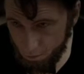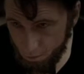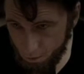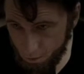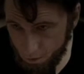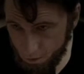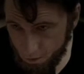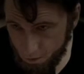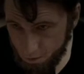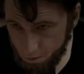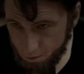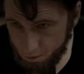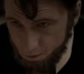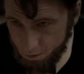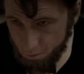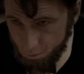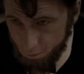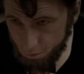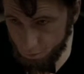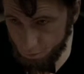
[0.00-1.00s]
You look as
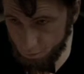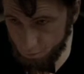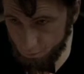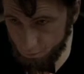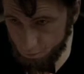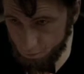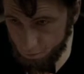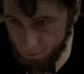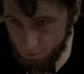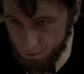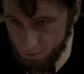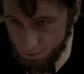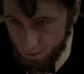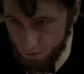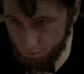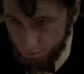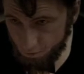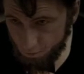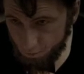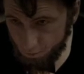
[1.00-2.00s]
beautiful as
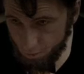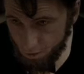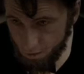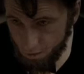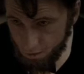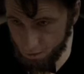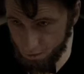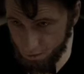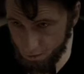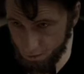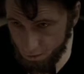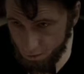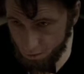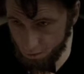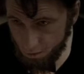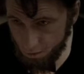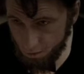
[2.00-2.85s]
ever, my dear.